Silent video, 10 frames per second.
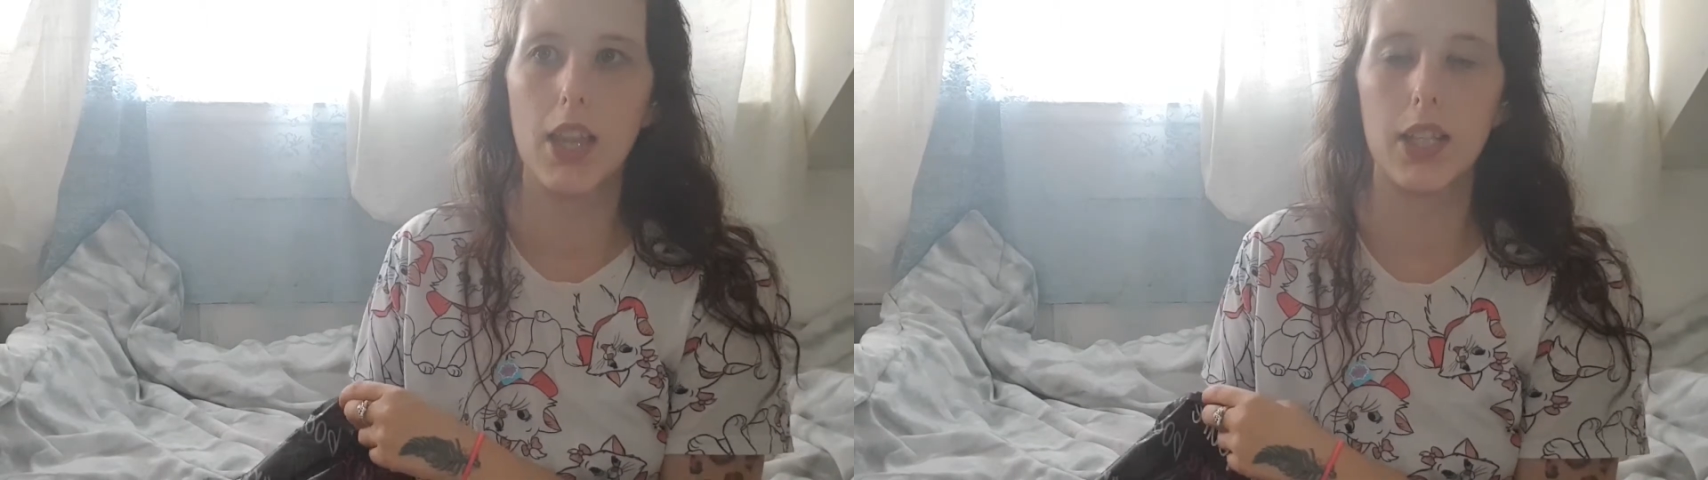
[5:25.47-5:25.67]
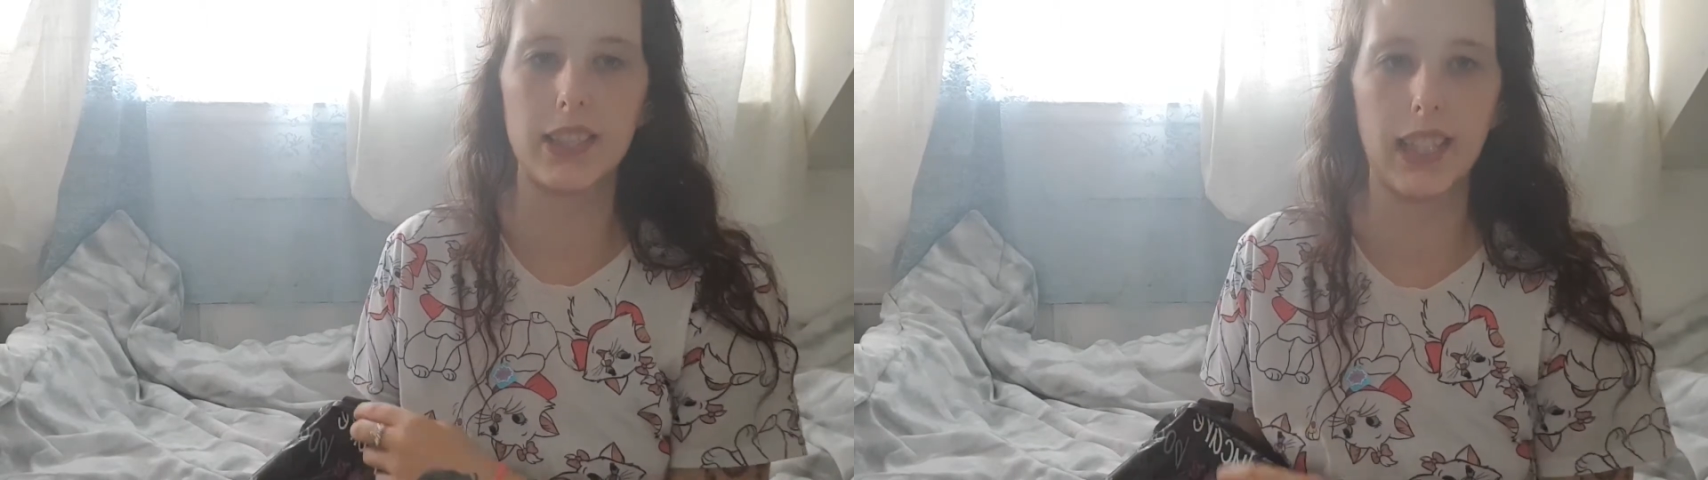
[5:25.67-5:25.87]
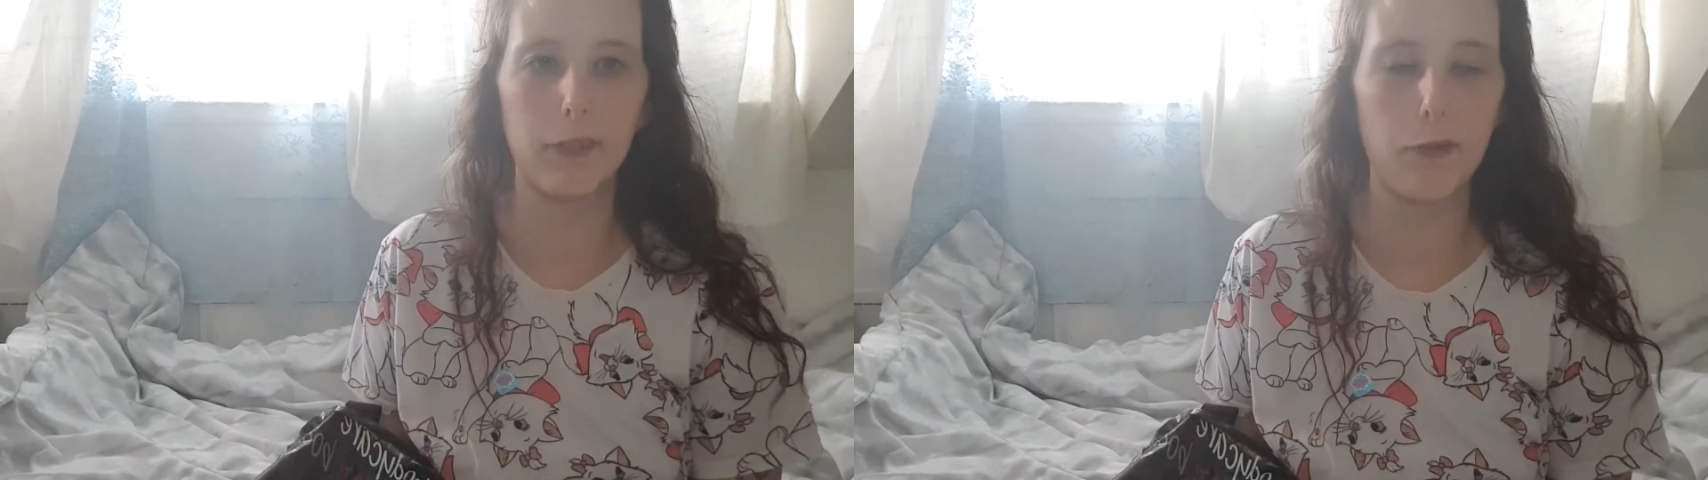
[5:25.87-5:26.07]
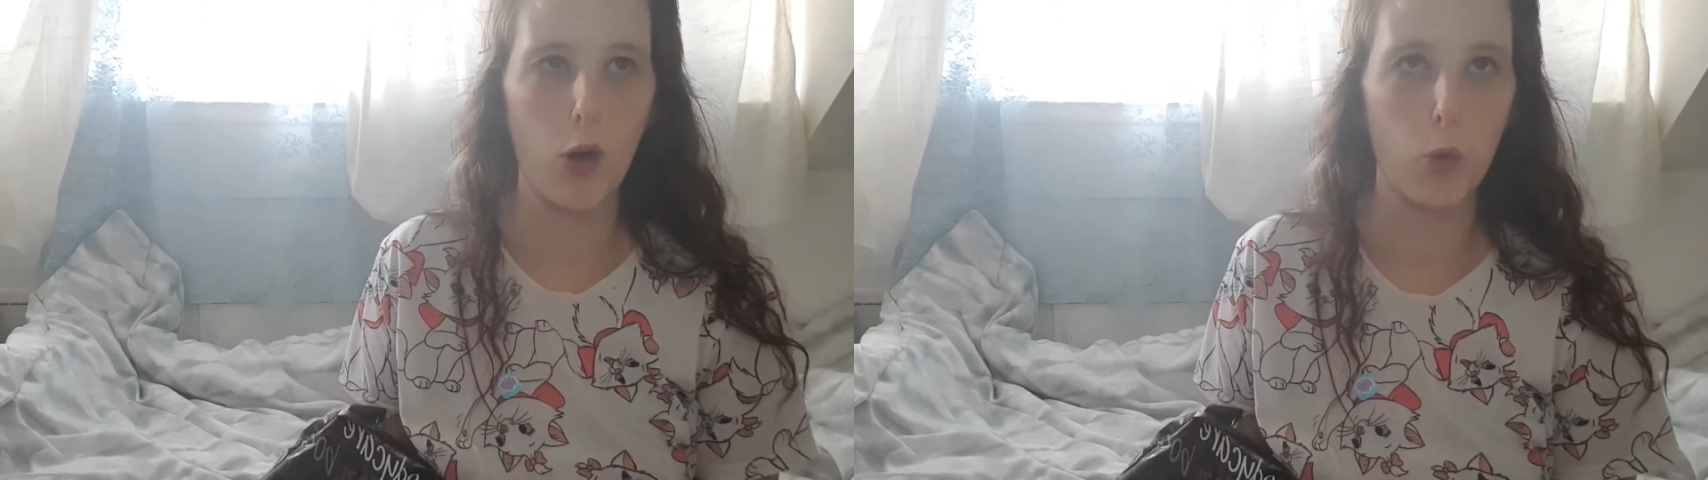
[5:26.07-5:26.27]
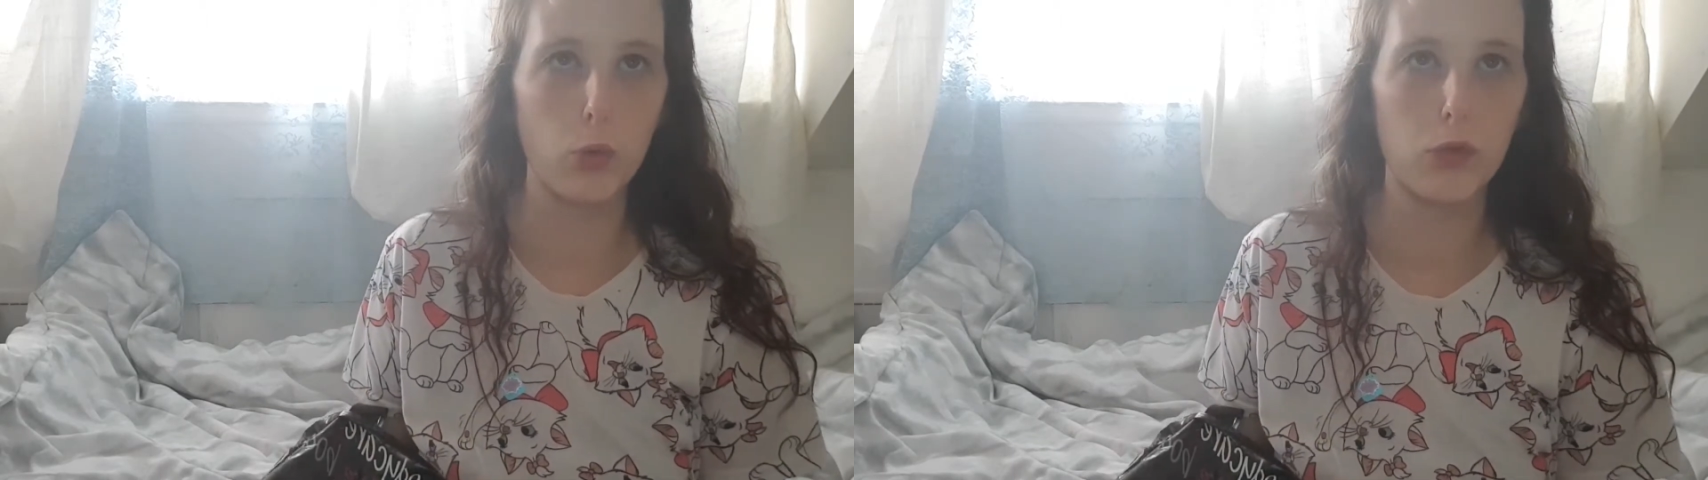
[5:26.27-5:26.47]
the Z
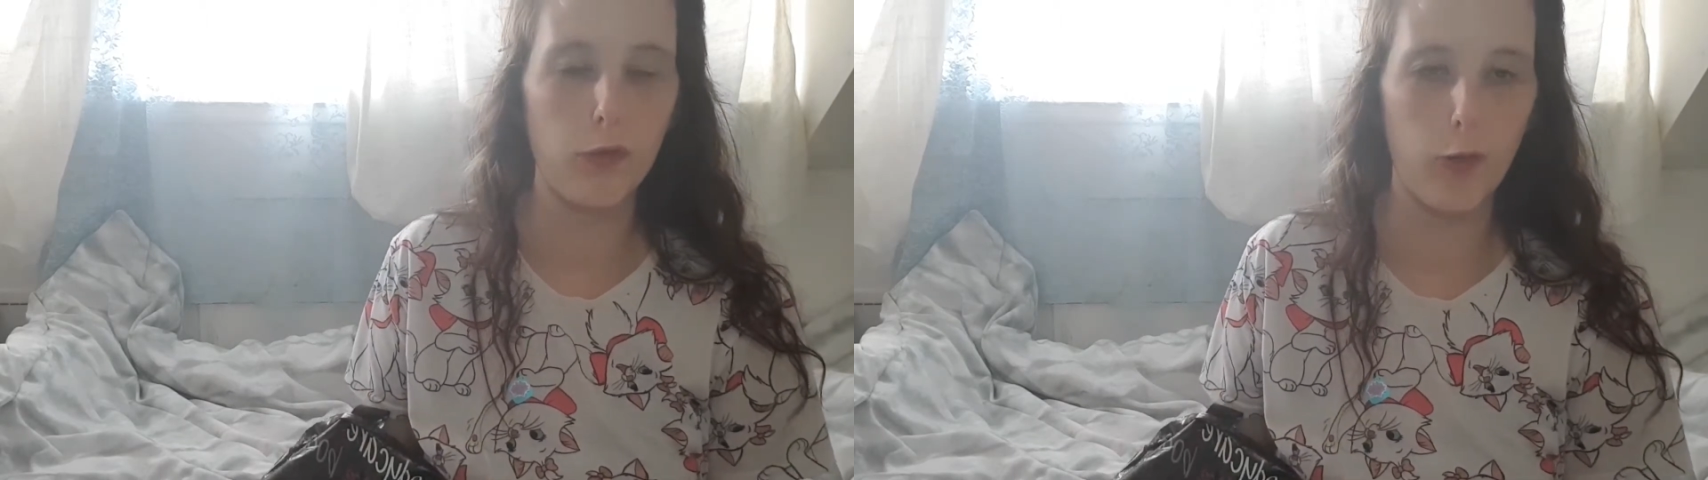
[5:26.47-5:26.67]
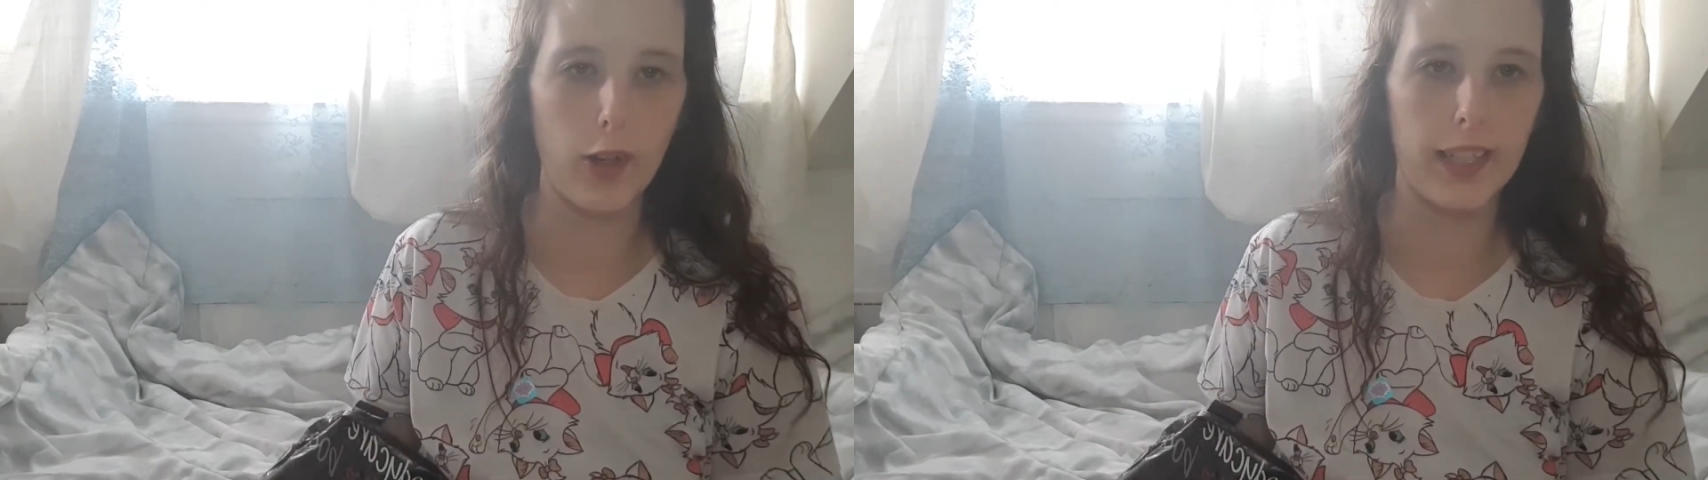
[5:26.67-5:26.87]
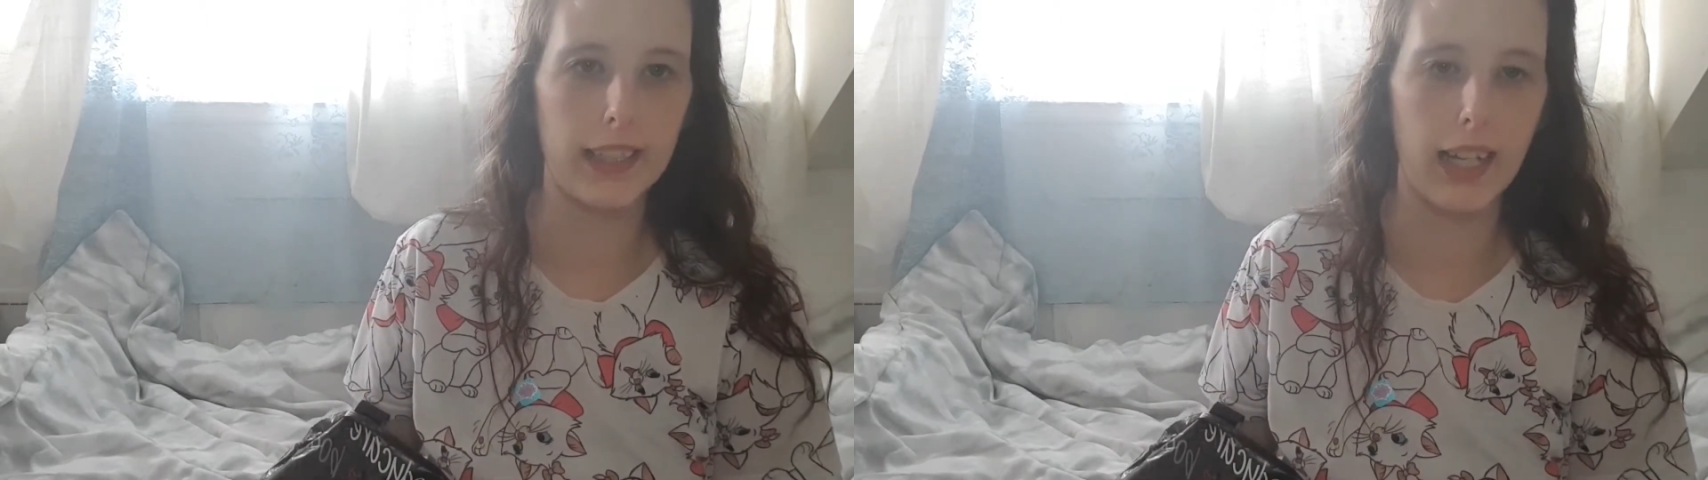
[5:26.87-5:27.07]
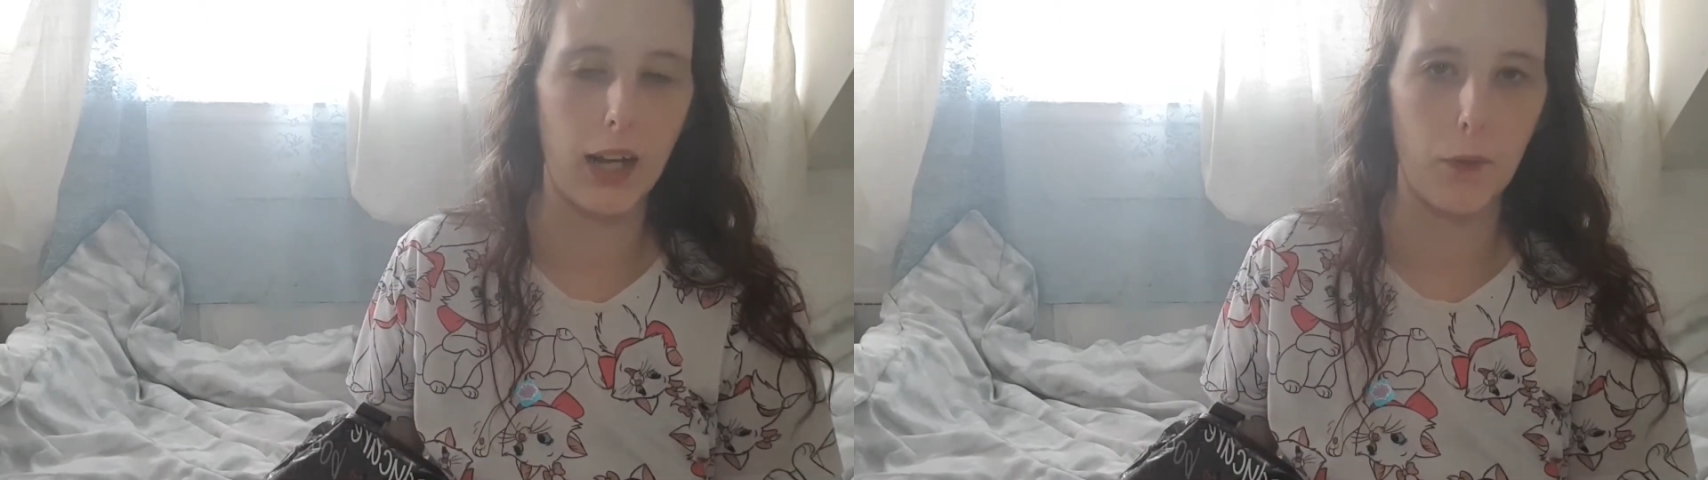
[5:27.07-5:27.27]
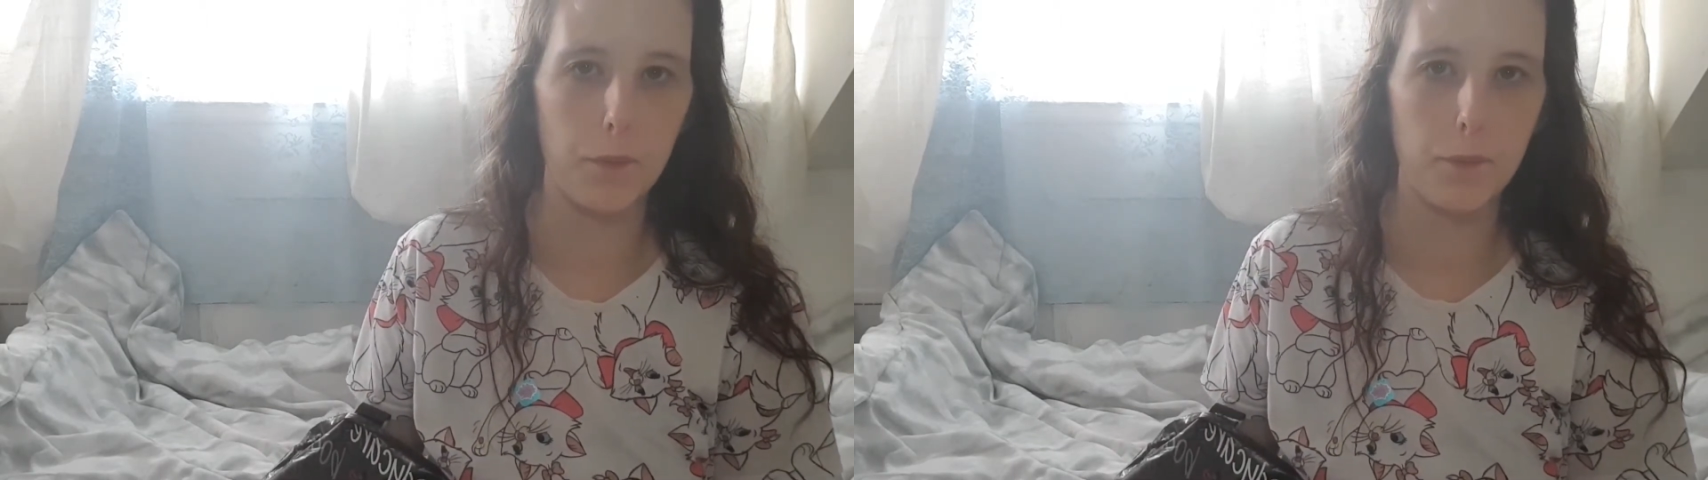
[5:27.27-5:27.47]
Fold 3
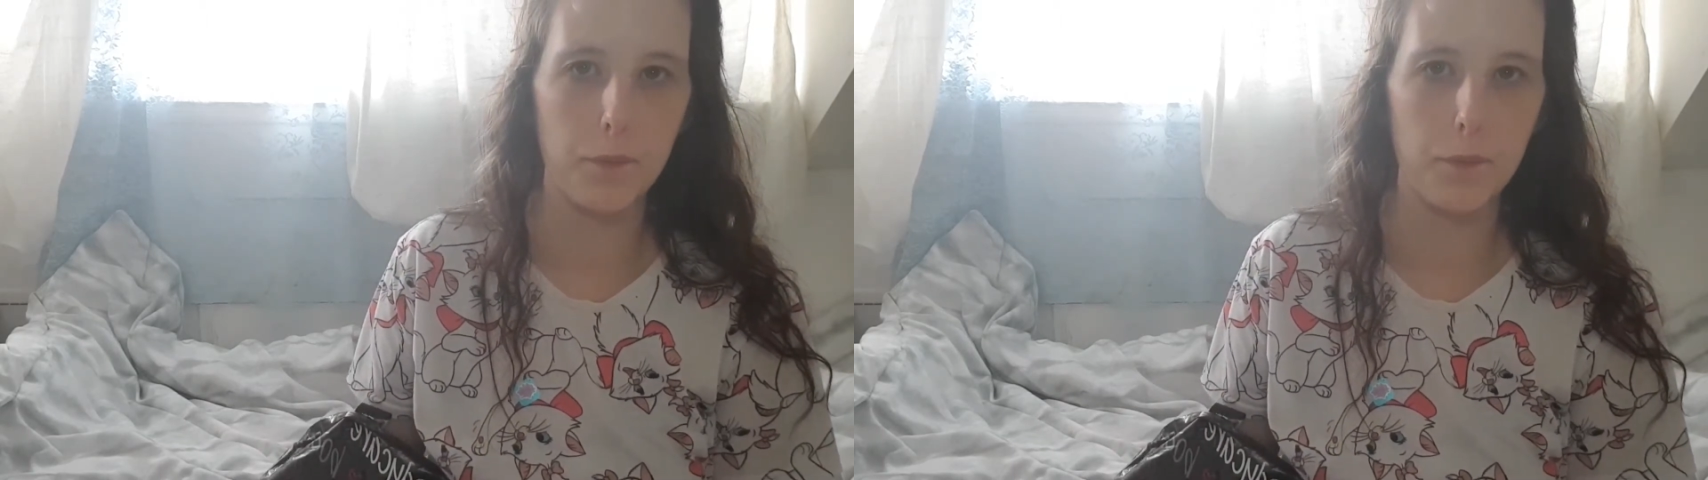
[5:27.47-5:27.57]
now.